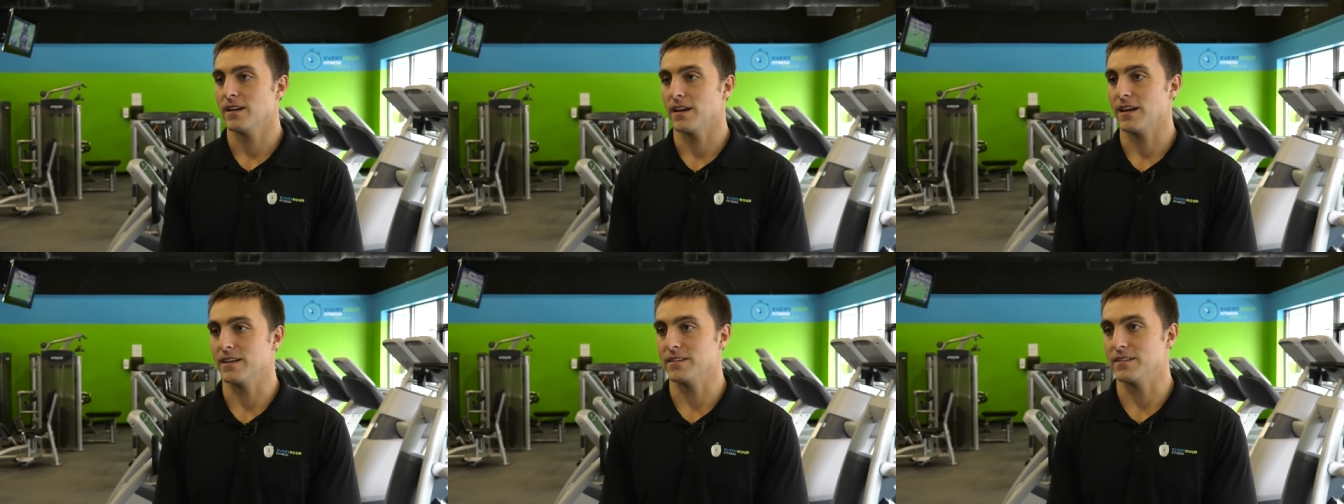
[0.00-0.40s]

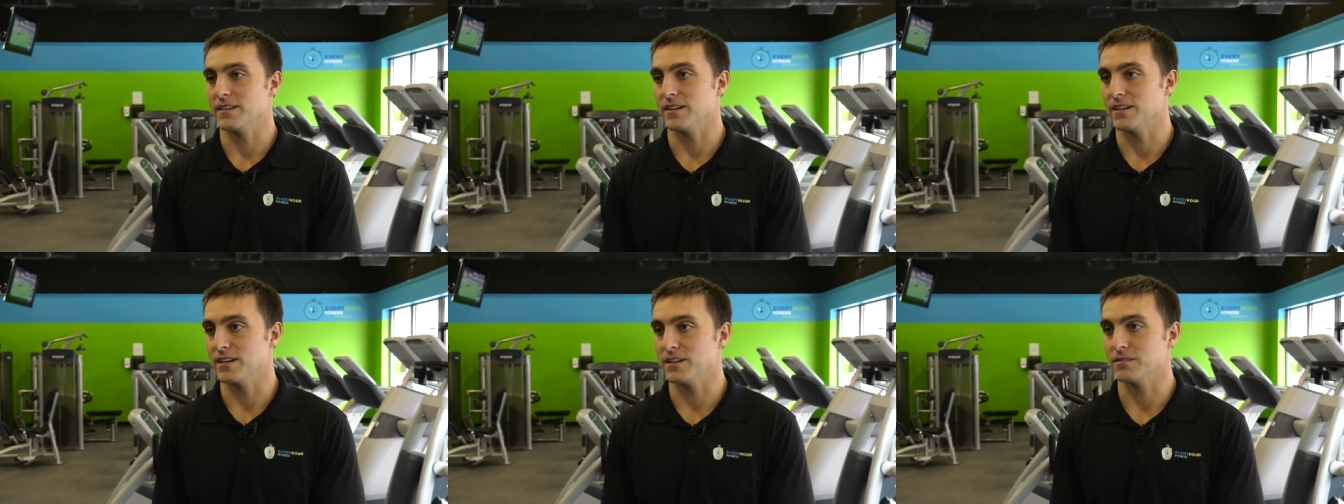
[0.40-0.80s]
and
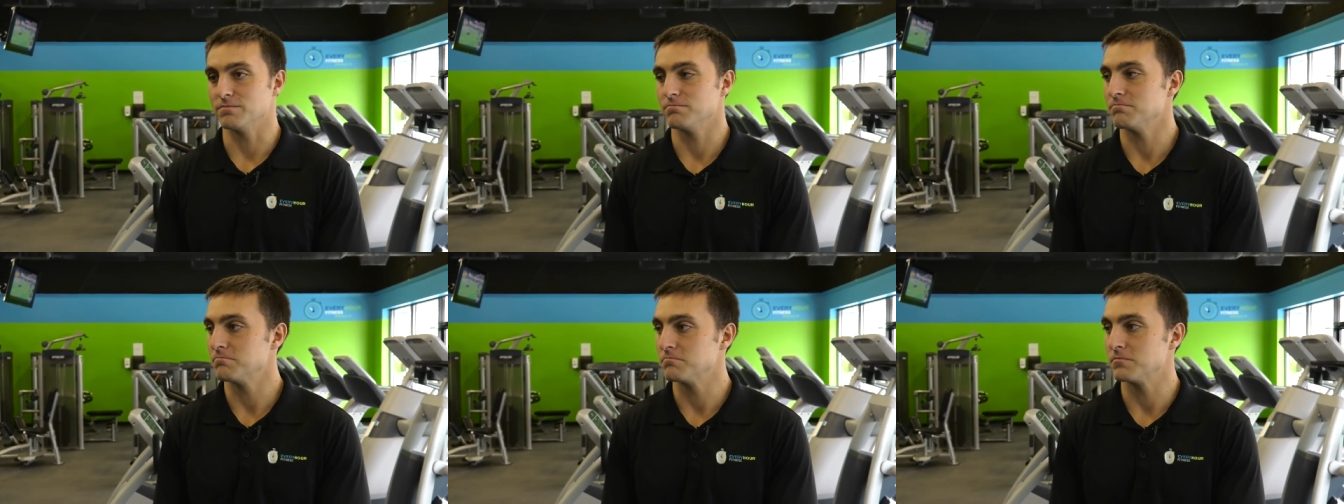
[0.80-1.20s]

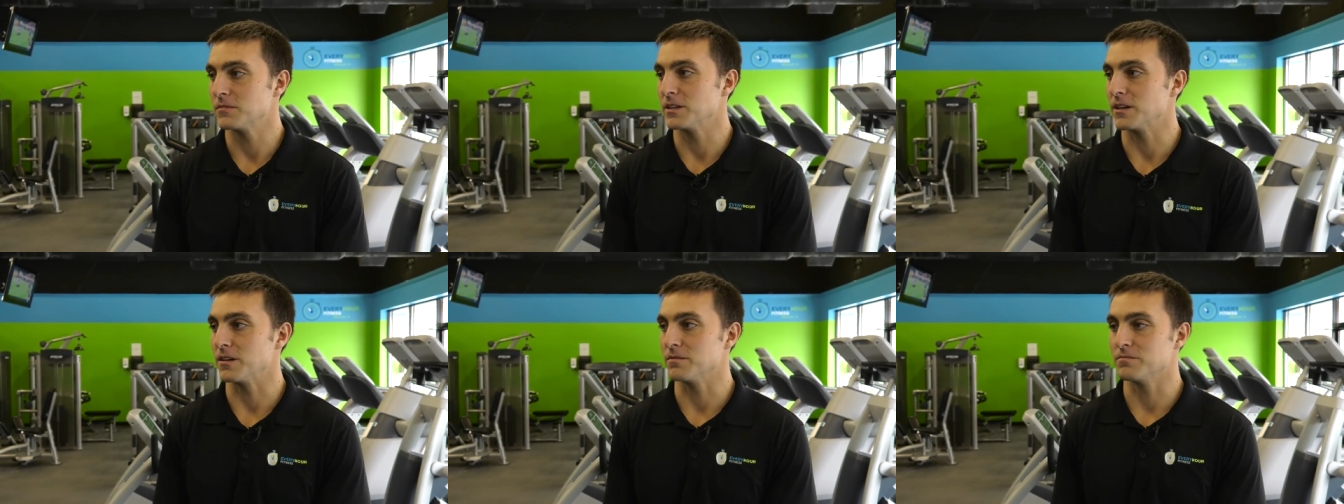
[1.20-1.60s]

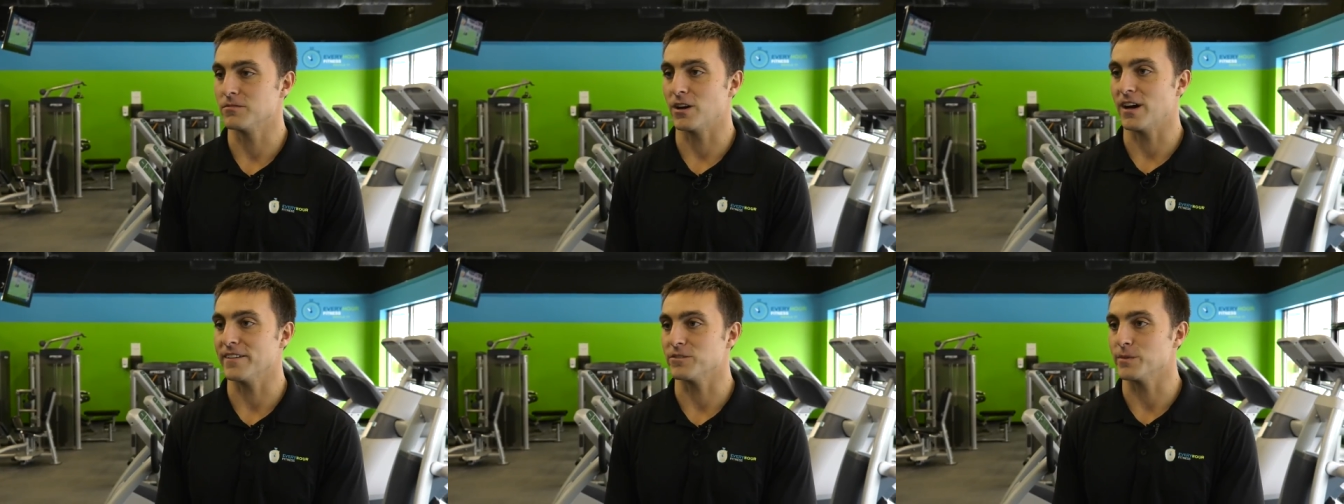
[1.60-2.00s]

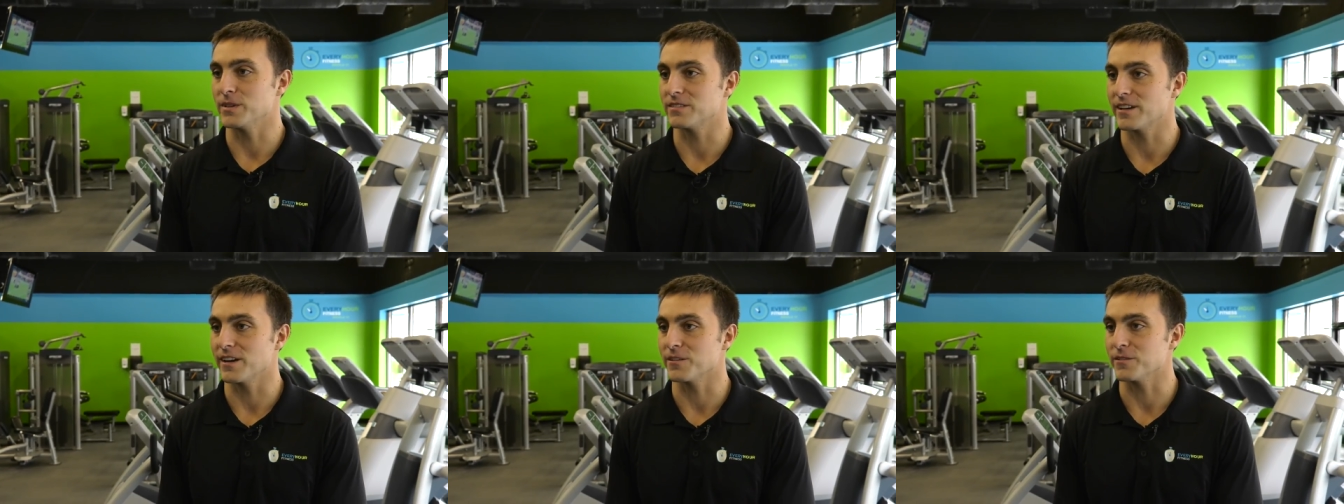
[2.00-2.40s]
not have to be
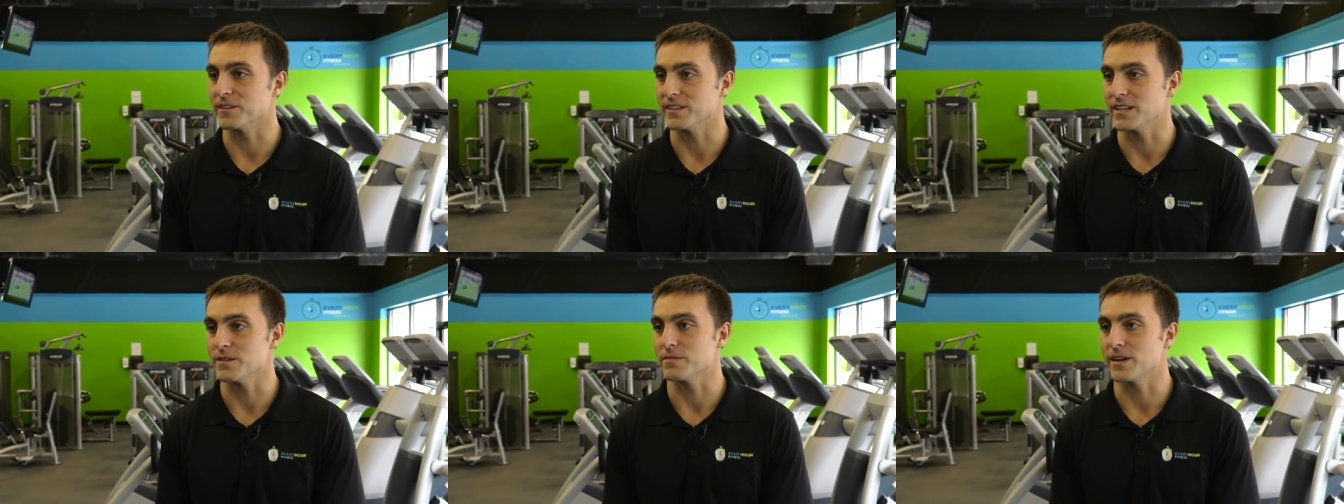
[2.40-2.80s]
scared or
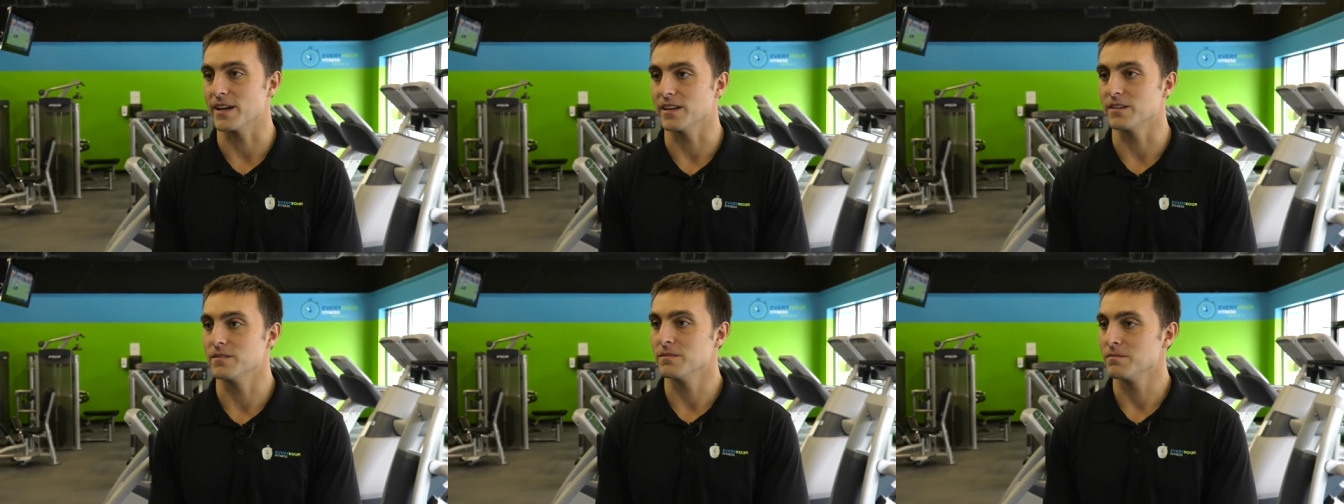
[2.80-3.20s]

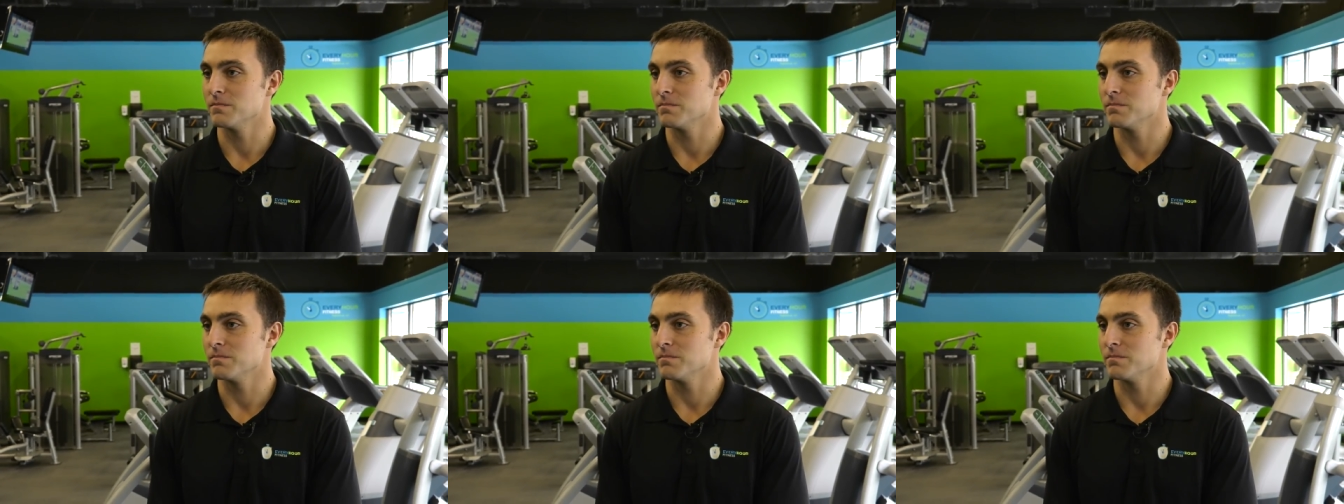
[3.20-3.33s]
intimidated